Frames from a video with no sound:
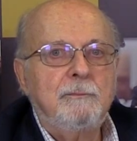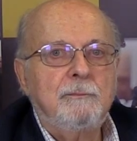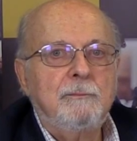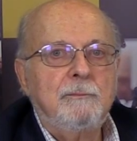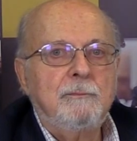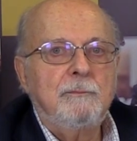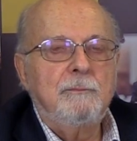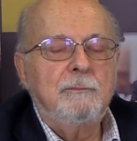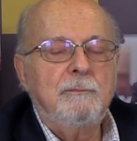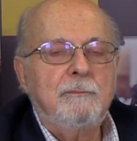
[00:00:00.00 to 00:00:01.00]

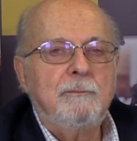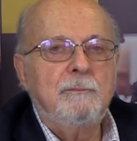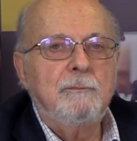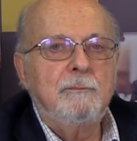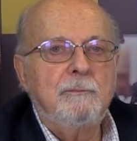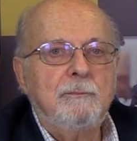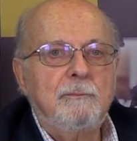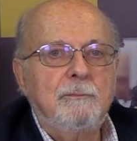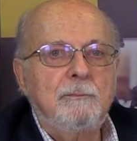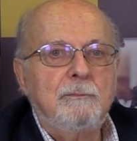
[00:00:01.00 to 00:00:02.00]

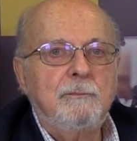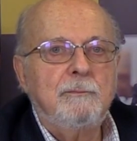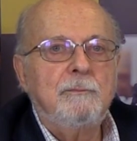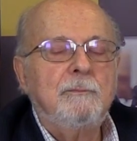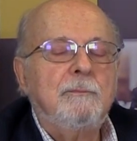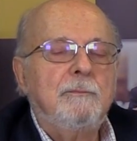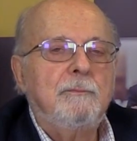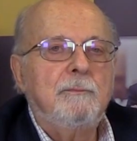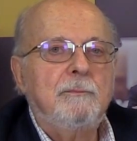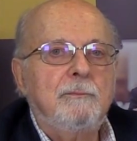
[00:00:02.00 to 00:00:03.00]

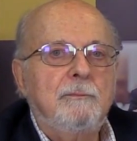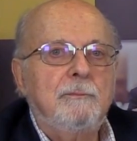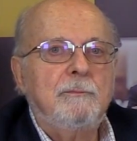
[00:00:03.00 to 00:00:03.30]
This person isn't speaking.